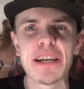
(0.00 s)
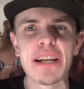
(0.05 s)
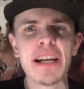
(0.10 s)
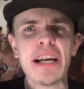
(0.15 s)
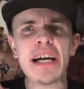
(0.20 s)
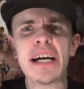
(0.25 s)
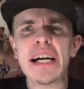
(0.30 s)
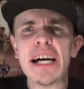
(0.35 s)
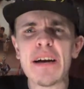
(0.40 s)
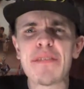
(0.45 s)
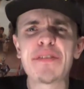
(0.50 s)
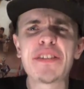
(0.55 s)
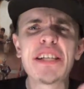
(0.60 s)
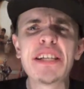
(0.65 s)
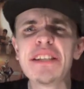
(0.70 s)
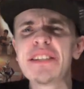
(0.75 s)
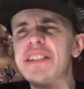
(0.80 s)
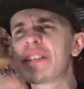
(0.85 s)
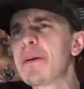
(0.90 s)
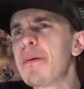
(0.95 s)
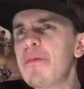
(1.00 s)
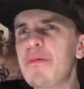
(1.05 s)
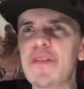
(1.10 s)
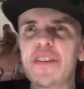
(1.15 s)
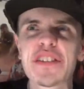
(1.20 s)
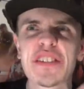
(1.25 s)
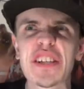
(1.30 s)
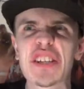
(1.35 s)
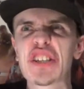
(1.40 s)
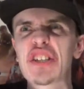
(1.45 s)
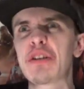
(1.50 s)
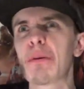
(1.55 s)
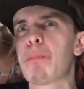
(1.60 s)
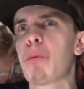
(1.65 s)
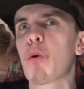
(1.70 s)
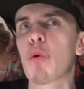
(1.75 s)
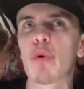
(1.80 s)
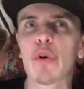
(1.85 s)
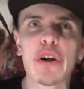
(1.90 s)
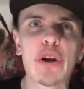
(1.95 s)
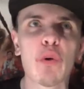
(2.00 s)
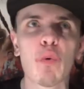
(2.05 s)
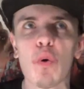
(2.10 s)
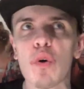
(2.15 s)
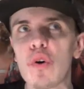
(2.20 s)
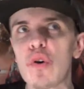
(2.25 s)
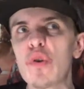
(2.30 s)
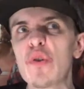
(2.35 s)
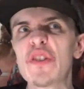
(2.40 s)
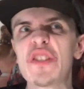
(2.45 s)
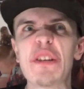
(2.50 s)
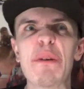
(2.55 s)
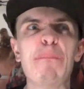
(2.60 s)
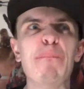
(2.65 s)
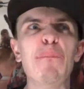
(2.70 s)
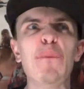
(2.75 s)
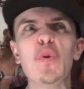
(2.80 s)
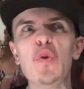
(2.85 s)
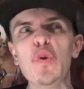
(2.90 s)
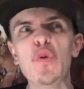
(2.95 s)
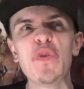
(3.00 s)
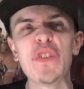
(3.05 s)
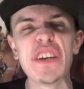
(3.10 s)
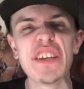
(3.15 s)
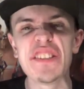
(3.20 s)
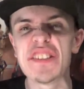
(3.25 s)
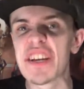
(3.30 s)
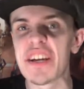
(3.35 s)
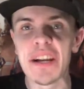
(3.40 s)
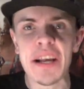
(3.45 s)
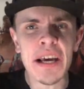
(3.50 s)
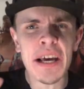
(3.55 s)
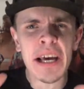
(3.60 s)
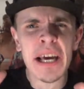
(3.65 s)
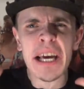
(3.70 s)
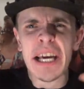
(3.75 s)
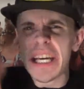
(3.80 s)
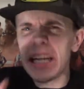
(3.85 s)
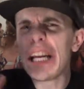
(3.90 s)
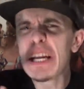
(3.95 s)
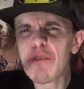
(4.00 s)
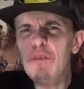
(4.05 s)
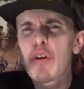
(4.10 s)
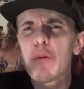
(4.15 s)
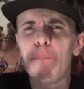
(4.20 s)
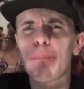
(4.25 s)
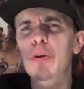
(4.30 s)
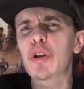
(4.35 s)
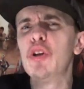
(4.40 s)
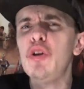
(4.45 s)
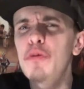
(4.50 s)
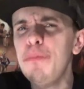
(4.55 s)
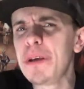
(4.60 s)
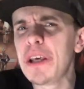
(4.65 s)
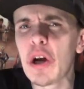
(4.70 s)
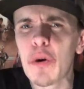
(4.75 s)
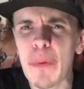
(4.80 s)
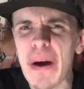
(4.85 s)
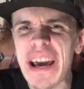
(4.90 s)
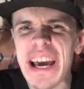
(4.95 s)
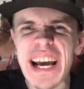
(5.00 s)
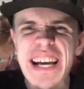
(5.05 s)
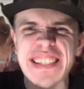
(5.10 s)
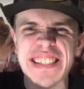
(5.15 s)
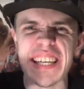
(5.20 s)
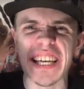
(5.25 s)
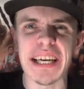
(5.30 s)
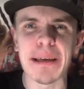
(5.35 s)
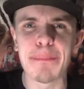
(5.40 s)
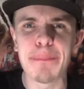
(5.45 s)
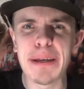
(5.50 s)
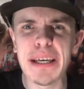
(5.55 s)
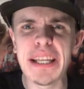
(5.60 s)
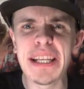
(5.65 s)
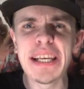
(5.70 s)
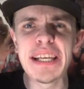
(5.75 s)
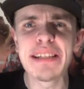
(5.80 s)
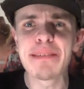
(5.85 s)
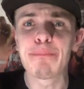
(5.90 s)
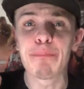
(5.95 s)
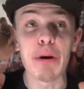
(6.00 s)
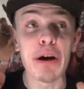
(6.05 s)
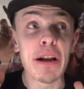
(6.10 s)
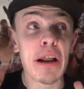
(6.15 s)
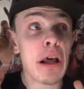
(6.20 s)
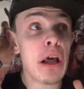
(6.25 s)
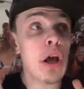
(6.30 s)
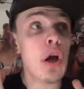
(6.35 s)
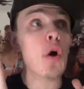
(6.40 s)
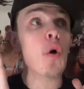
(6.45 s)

and I've seen some of his, like, supporting roles in movies, and he never blew me away as a comedian, but